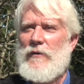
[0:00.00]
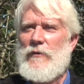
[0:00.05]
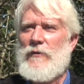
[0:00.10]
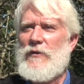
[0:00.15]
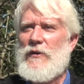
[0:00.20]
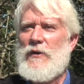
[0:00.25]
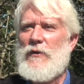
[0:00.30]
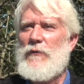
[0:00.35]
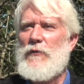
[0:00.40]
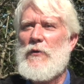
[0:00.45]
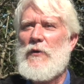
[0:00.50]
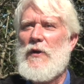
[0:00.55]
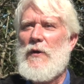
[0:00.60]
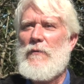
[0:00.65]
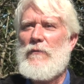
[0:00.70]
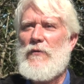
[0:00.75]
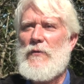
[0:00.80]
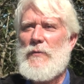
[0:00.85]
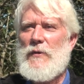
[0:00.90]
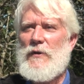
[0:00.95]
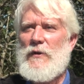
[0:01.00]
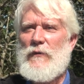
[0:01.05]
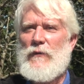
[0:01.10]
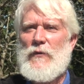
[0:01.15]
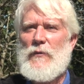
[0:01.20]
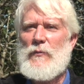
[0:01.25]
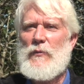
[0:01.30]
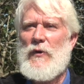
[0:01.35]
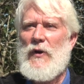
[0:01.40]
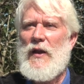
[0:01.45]
see if you come from a
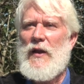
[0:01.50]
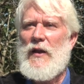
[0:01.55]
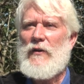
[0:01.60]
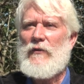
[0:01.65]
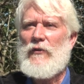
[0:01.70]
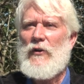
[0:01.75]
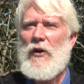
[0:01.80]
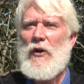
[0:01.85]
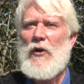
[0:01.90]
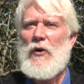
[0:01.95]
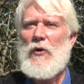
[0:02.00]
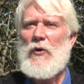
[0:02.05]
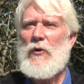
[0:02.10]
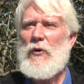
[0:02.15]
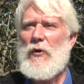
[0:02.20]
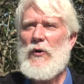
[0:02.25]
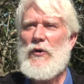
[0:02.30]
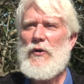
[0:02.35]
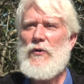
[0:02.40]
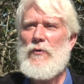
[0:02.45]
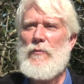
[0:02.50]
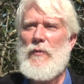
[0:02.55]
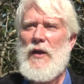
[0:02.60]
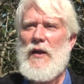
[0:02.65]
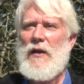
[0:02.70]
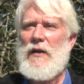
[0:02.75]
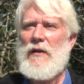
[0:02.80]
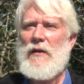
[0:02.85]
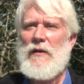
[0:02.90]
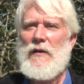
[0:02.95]
different place. Or you
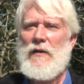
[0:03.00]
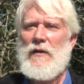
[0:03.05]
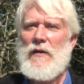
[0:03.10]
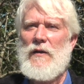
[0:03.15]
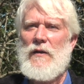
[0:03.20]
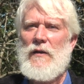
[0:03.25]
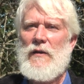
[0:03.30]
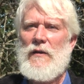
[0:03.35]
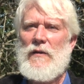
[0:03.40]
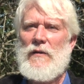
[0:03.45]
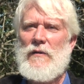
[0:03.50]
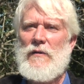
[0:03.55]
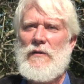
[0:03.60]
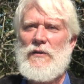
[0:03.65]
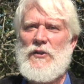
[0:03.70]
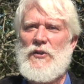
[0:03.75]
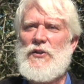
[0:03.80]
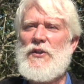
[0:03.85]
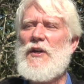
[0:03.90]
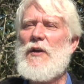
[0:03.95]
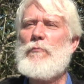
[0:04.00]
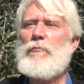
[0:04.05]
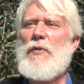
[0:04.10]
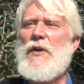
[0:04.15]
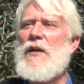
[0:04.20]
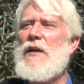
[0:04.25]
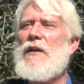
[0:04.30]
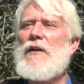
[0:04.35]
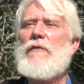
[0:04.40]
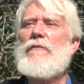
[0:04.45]
may just see a
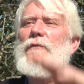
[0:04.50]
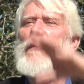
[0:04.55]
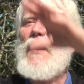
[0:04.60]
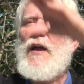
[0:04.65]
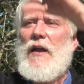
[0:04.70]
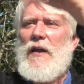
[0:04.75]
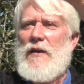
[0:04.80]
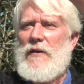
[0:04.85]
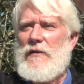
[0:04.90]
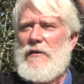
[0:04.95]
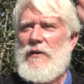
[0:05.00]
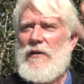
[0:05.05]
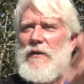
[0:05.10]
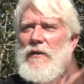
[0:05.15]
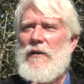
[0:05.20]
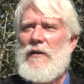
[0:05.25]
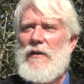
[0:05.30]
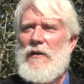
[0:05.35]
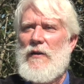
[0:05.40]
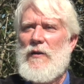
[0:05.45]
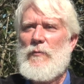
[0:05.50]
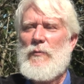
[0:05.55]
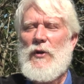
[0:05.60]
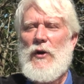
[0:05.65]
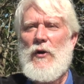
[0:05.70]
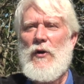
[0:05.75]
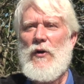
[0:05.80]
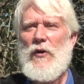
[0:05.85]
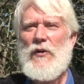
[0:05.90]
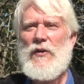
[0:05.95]
being of light. But
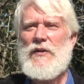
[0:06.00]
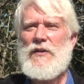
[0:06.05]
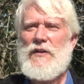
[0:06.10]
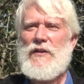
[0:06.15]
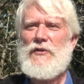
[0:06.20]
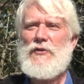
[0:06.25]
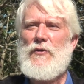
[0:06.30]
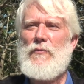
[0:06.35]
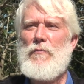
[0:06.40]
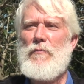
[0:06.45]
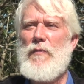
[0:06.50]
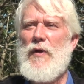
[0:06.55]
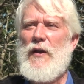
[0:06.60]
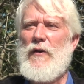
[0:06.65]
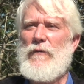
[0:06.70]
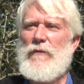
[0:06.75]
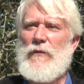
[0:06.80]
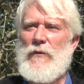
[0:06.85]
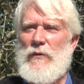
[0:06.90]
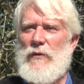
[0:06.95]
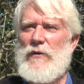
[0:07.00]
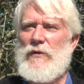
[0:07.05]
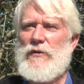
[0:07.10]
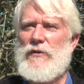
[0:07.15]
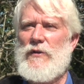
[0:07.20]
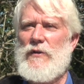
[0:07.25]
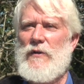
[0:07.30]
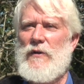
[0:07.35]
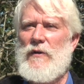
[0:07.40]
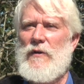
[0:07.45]
all these things are
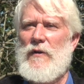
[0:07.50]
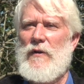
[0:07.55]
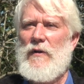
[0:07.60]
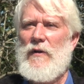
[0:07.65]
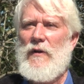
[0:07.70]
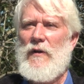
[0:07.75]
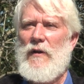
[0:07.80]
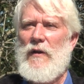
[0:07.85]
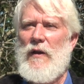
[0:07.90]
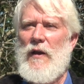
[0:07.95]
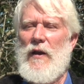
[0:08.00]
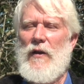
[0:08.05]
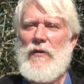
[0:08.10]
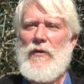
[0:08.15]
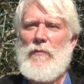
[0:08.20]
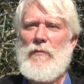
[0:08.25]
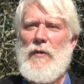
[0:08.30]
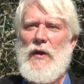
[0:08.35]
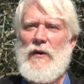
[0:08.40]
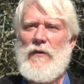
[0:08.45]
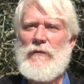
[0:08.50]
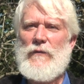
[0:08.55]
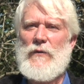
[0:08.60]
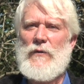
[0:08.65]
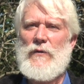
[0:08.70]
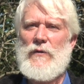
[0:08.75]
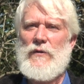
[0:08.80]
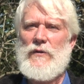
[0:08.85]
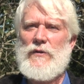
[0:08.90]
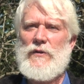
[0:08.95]
metaphors. And the
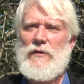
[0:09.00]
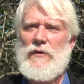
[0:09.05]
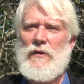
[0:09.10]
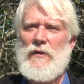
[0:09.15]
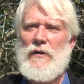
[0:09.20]
metaphors